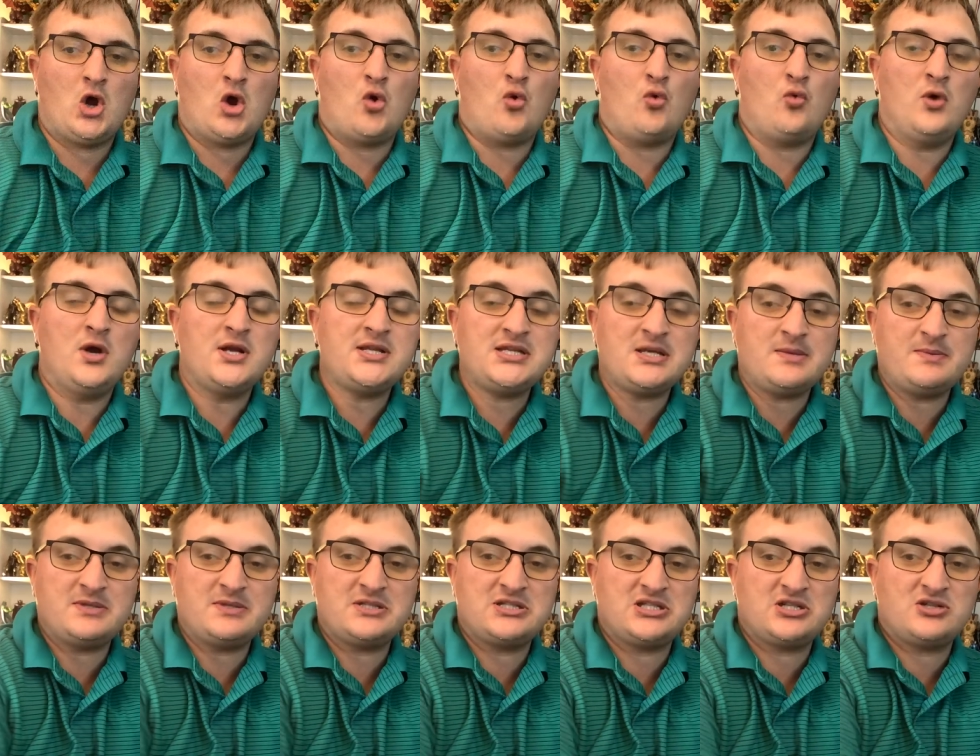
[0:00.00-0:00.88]
What's up,
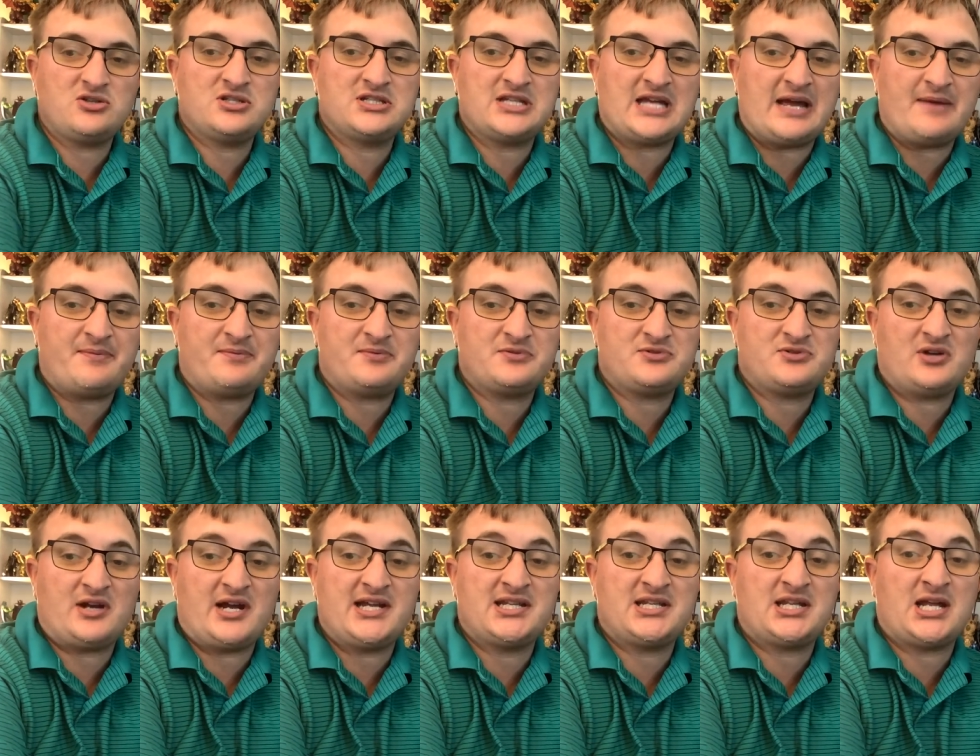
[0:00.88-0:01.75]
you
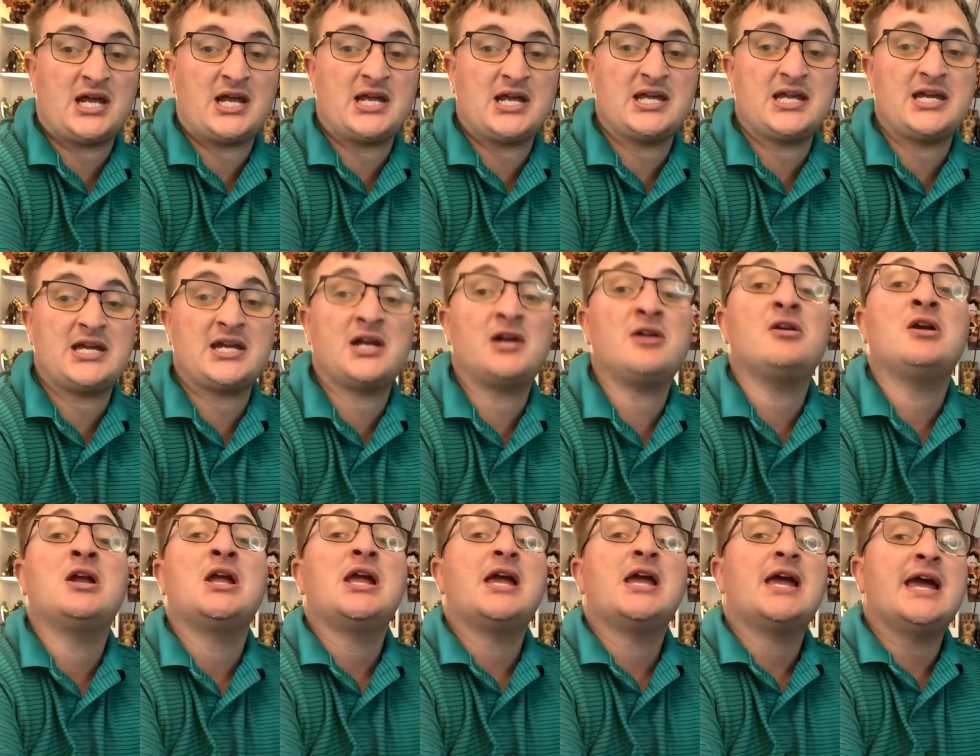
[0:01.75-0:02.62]
Zappatry and I
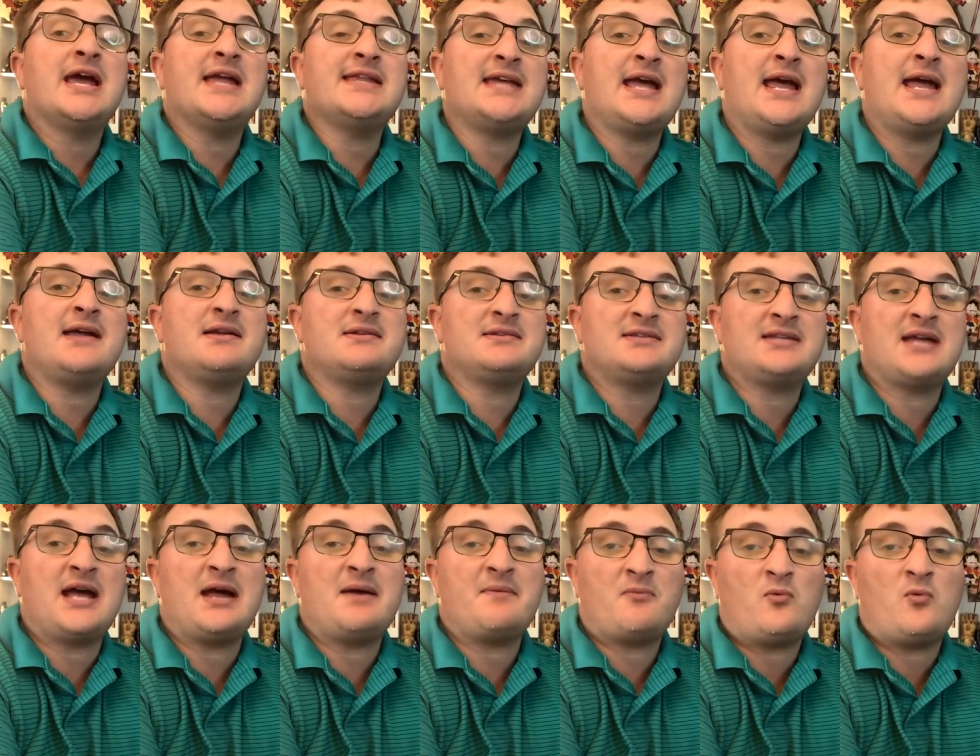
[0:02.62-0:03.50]
here. And today it's
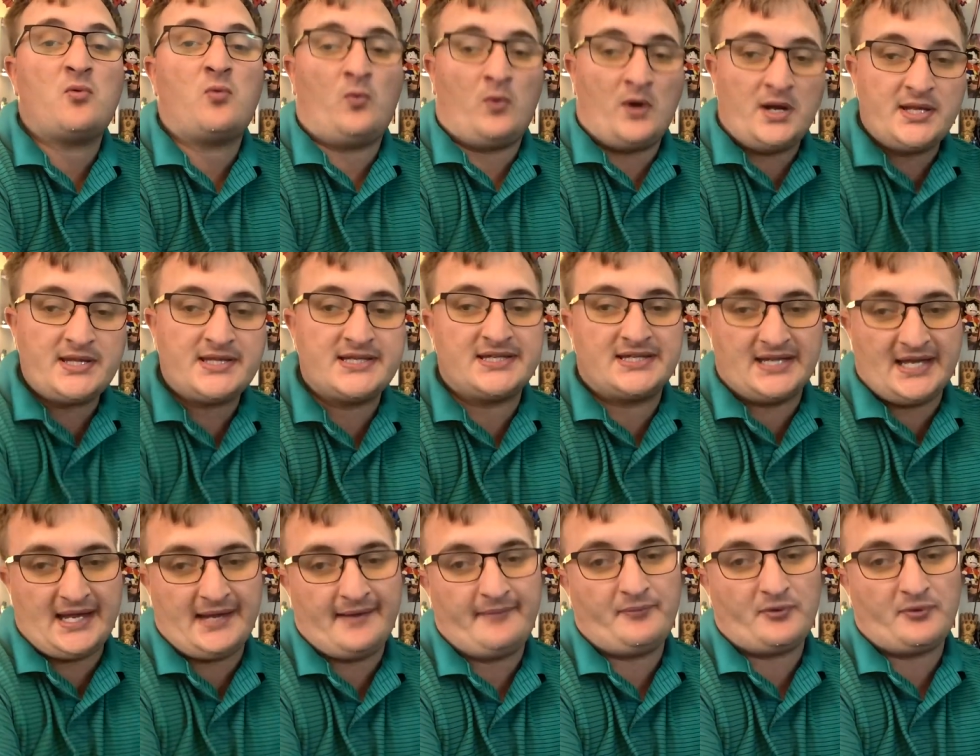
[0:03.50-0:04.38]
time once
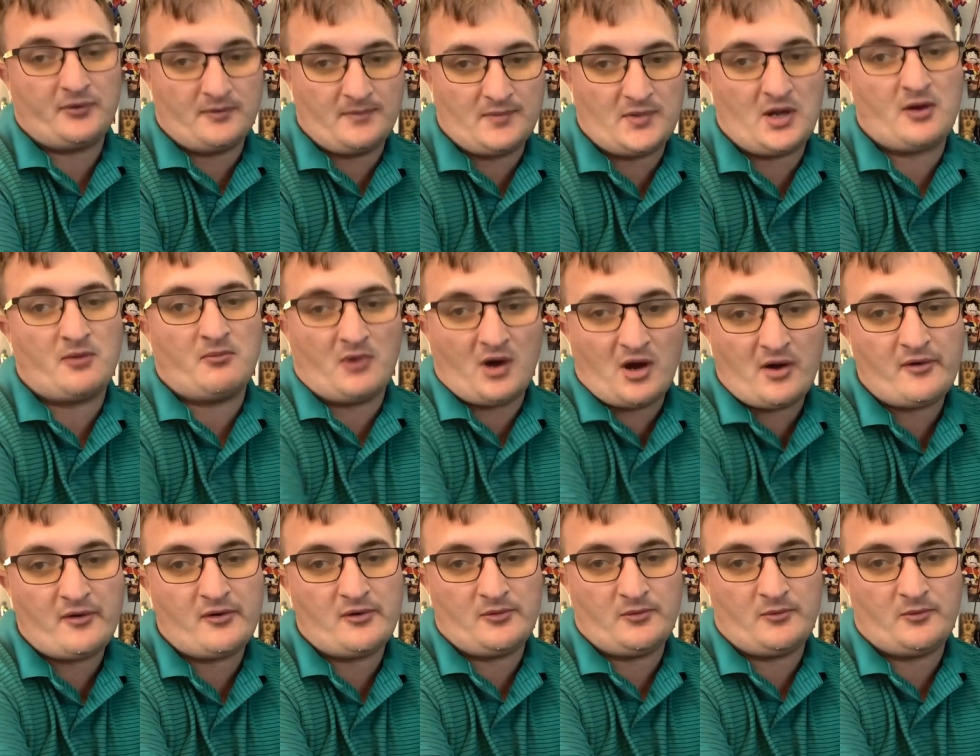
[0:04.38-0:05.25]
again for another
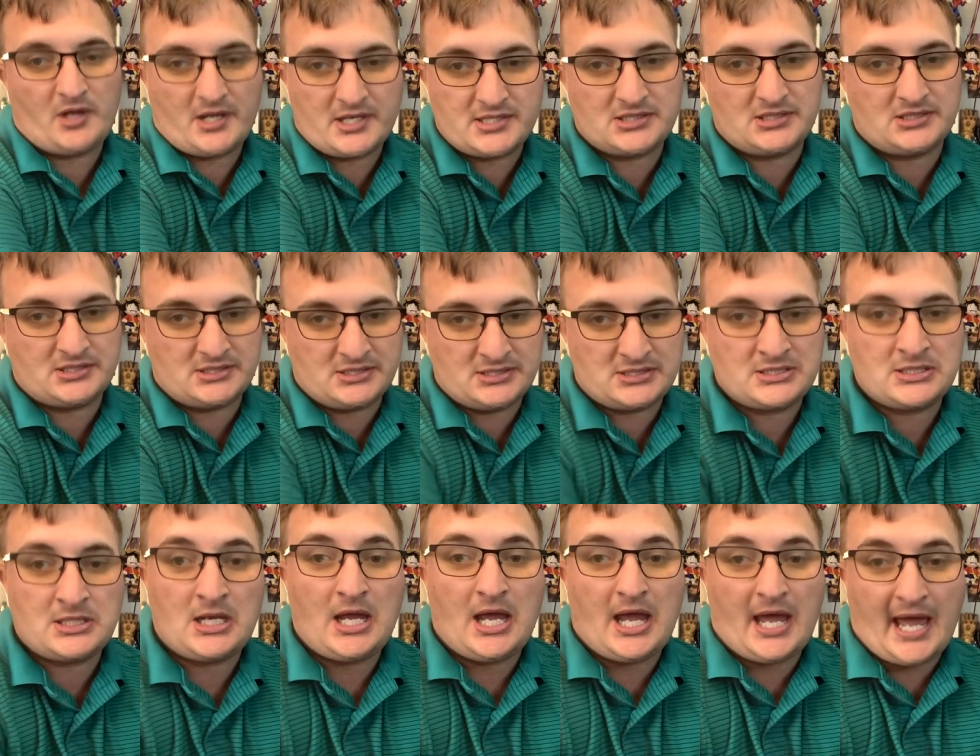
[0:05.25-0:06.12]
Marvel Legends
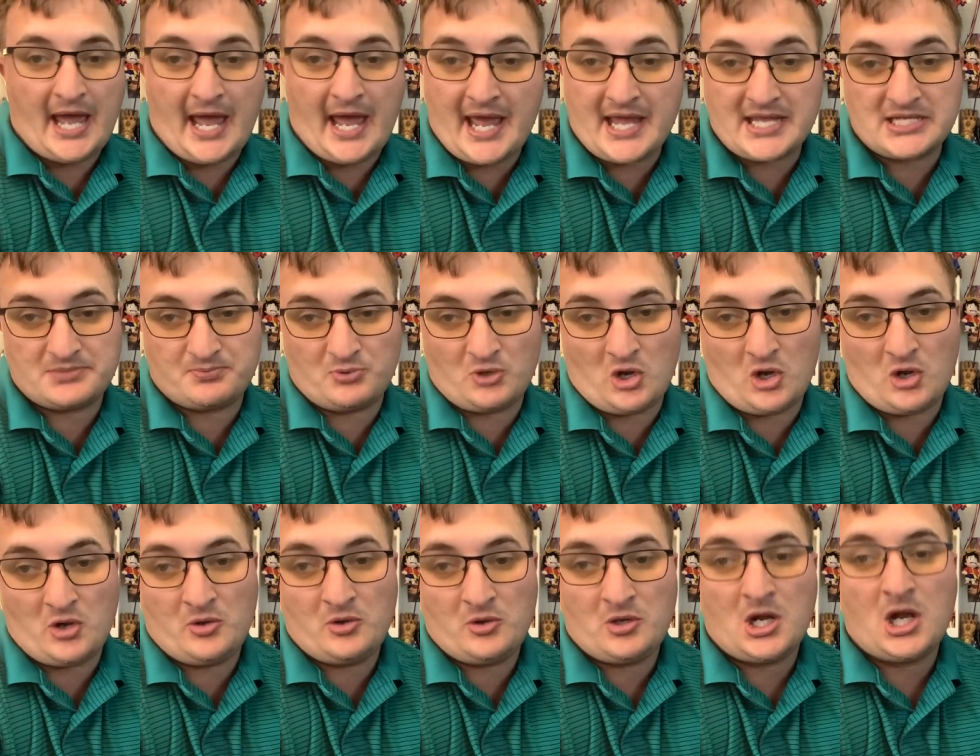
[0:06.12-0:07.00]

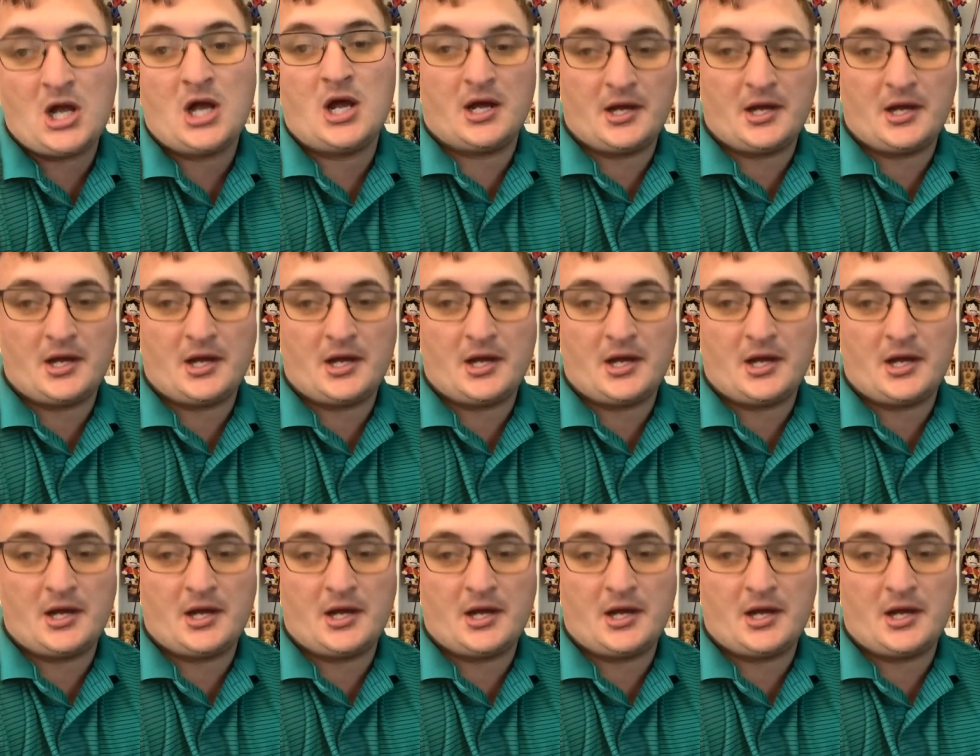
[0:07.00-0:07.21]
Hasbro.